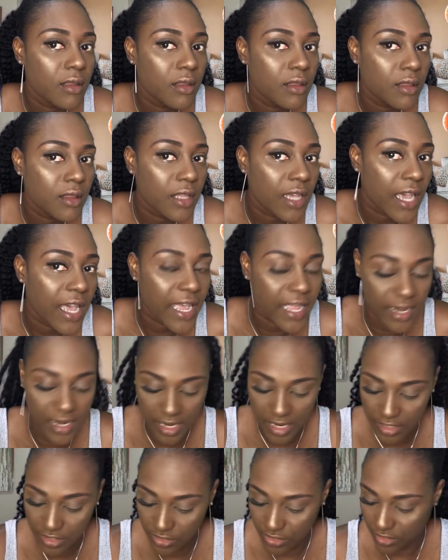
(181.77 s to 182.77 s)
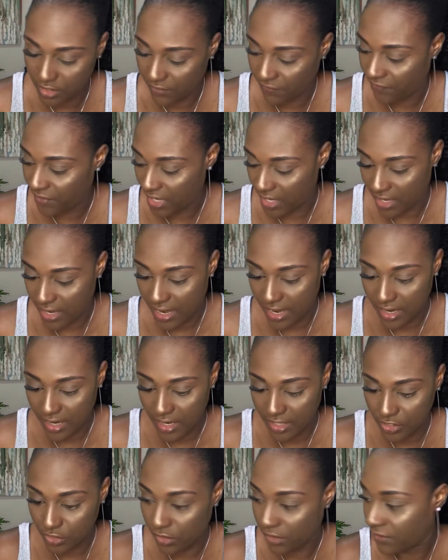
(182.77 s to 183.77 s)
the eyelash, the fake
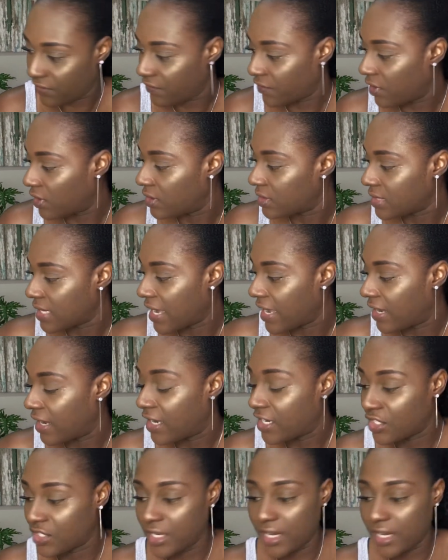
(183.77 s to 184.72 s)
eyelash or the false eyelash.